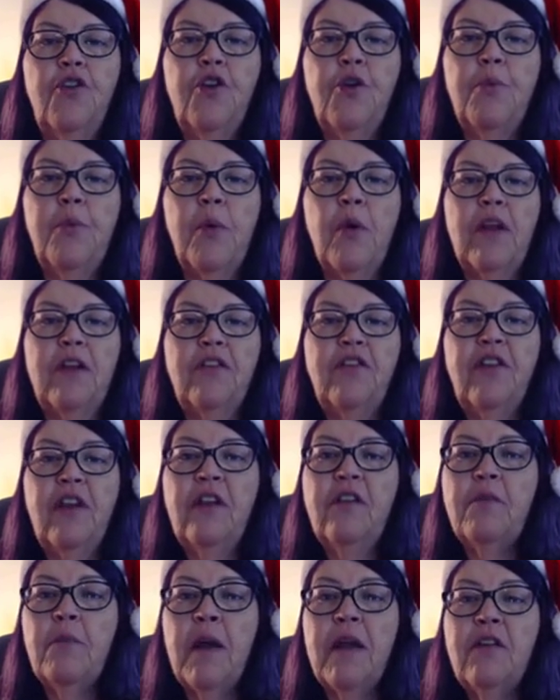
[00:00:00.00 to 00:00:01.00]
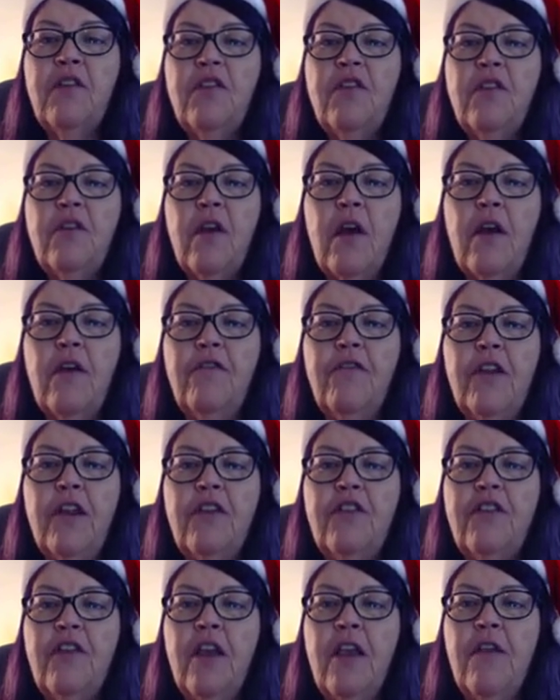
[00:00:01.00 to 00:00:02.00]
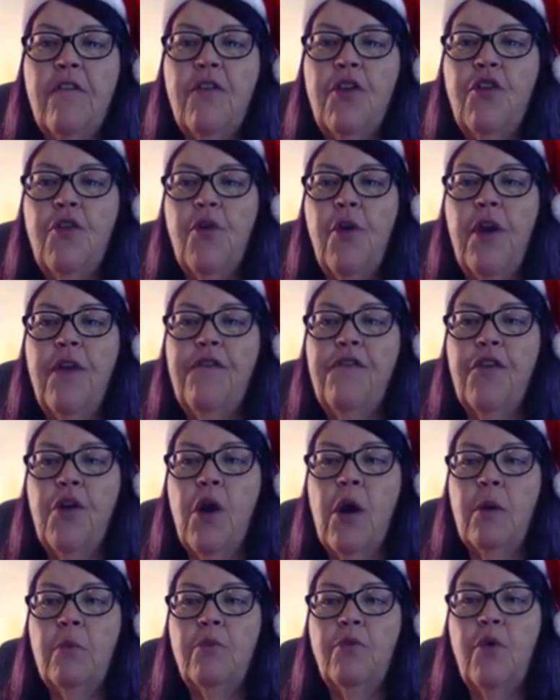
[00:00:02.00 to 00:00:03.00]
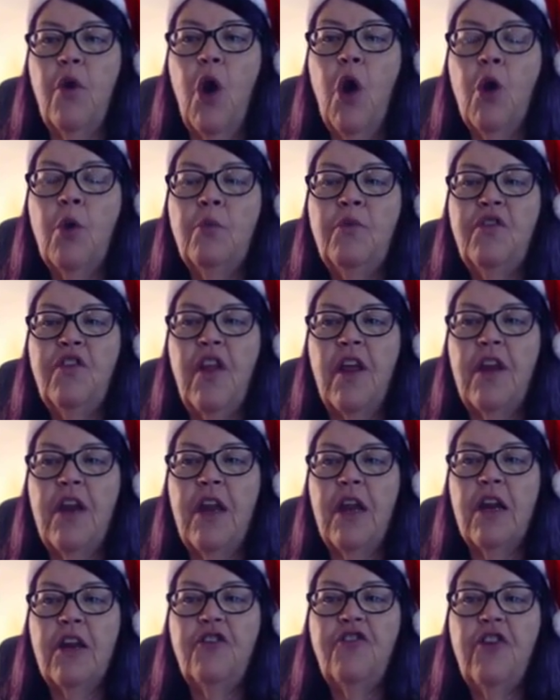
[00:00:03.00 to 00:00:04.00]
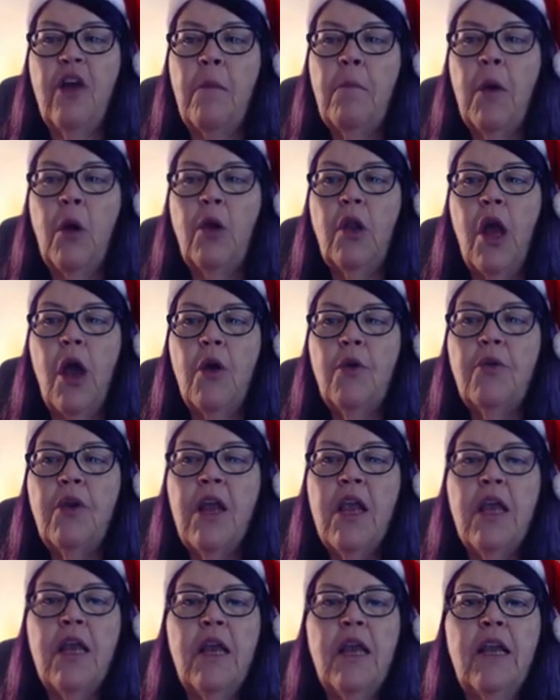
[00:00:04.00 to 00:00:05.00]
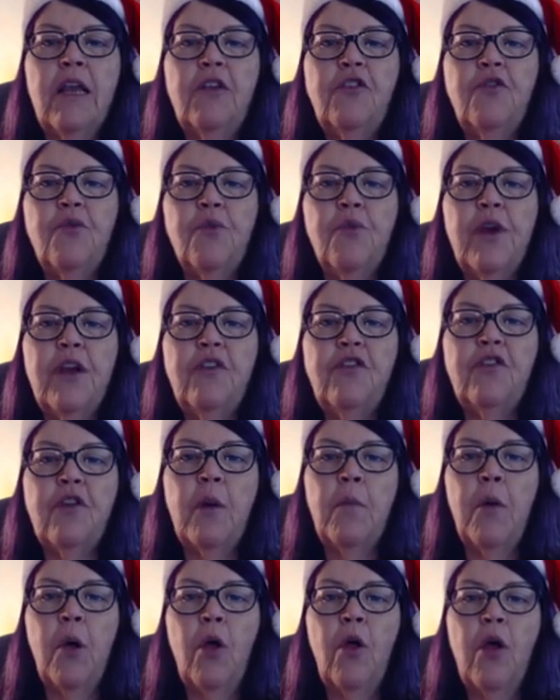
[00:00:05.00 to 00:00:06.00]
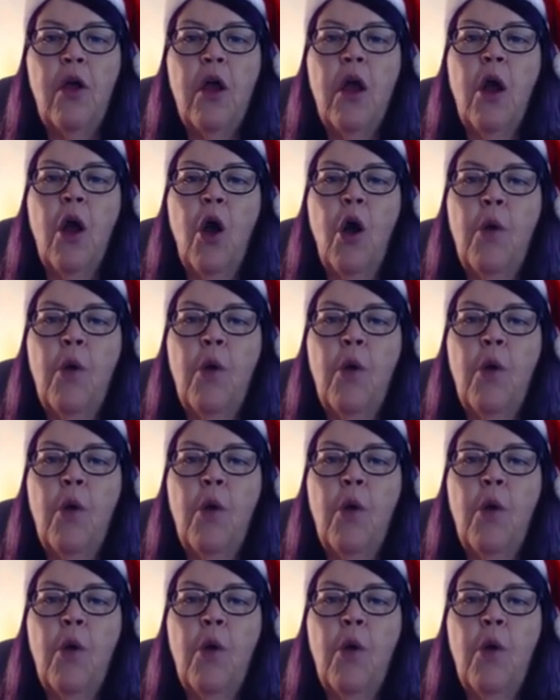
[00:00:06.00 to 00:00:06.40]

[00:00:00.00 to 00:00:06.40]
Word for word: 2.6 months of listing inventory for homes that need a jumbo loan is reasonable.